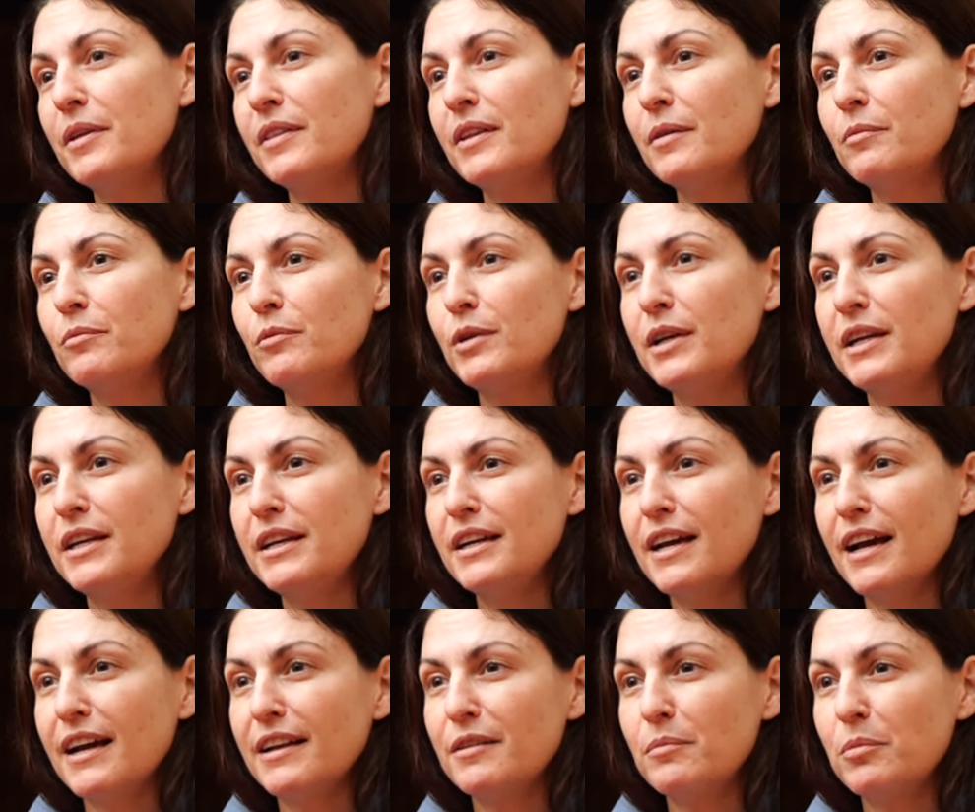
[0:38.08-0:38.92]
And then
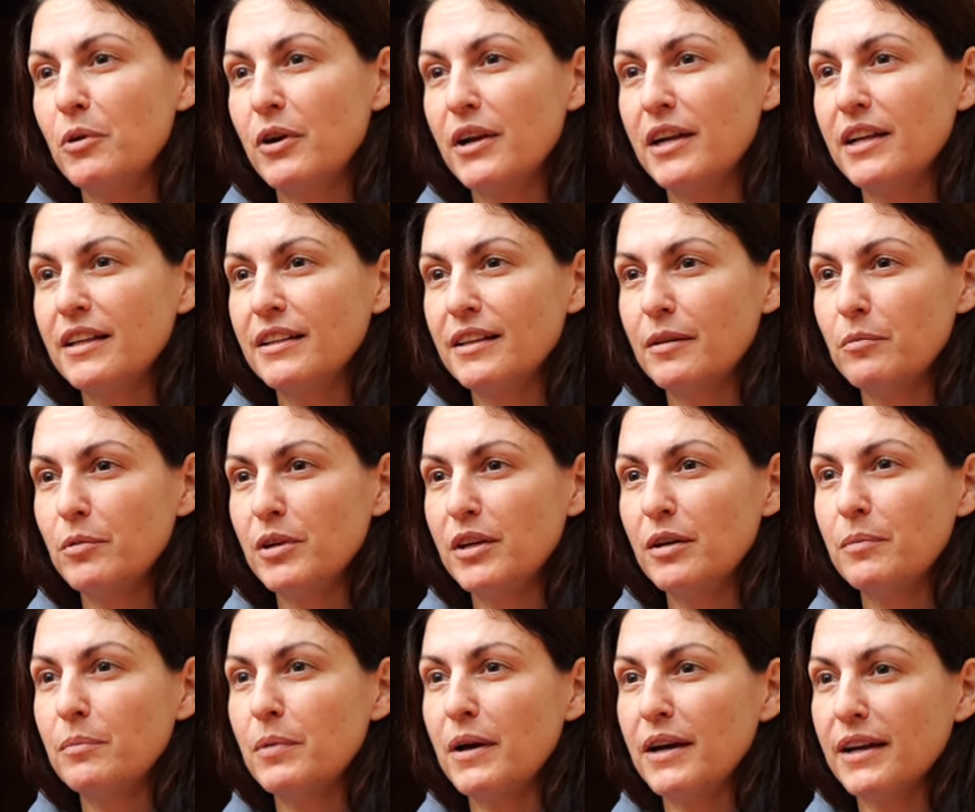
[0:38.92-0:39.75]
we had a break. Then we
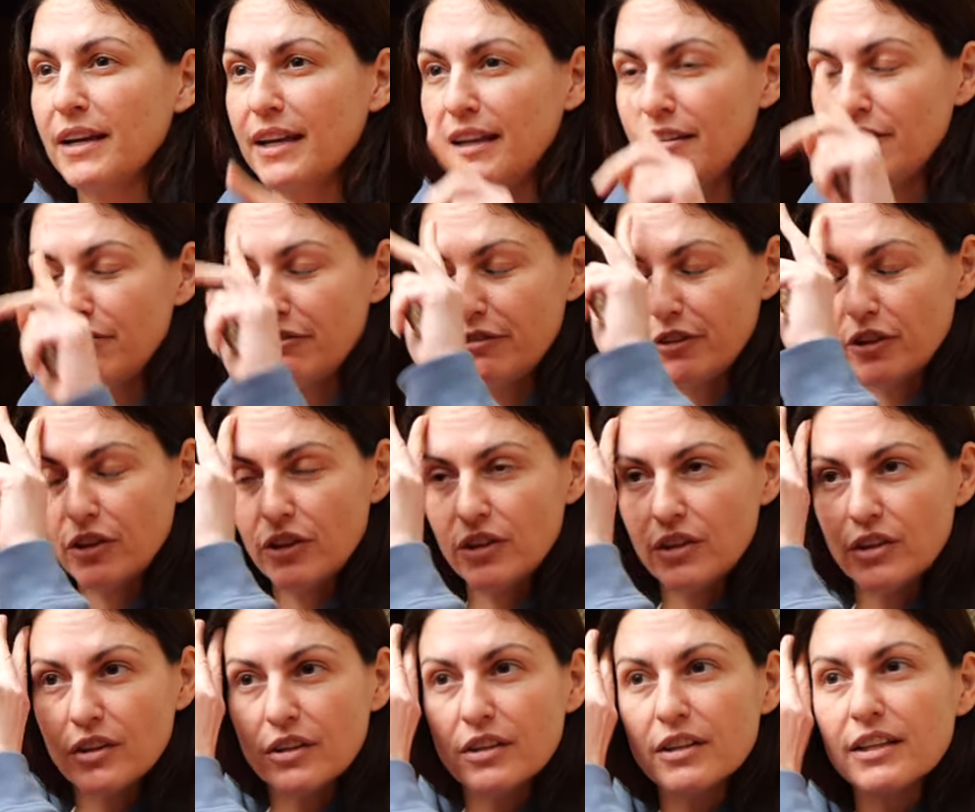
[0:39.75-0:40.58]
come back in for
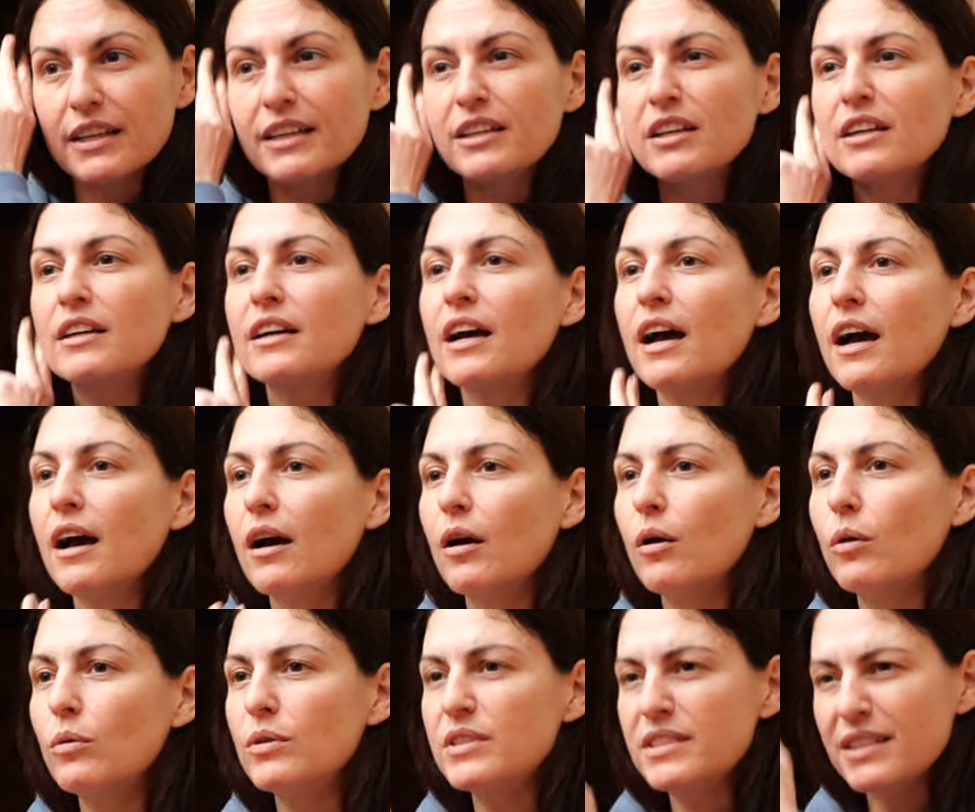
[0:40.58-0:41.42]
the
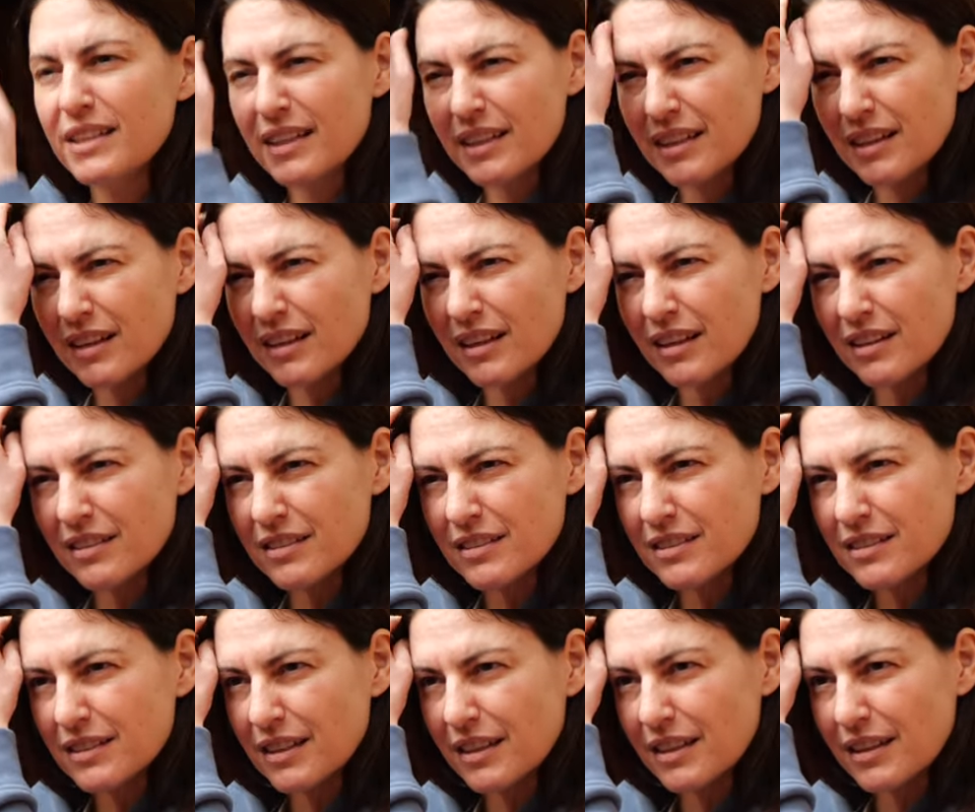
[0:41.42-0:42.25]
cacao, is it? I can't
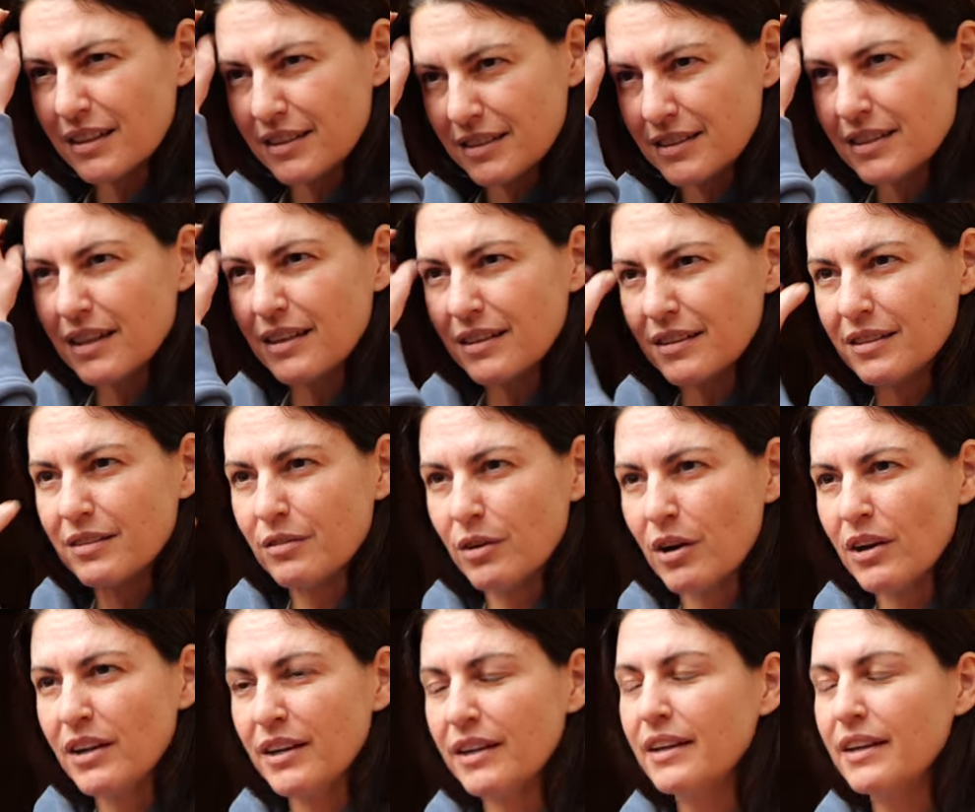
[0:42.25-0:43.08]
say it. Is that right?